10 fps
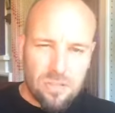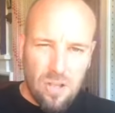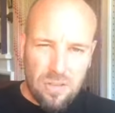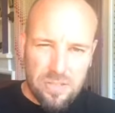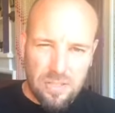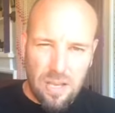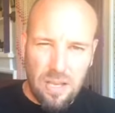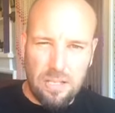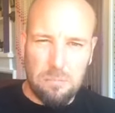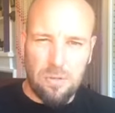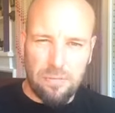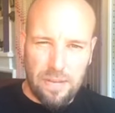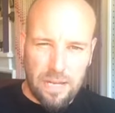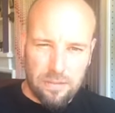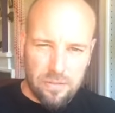calls it the honeymoon
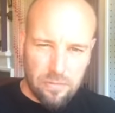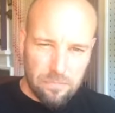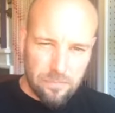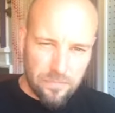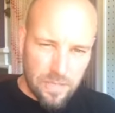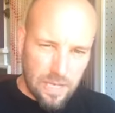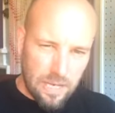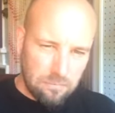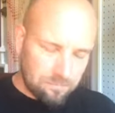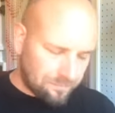effect, okay?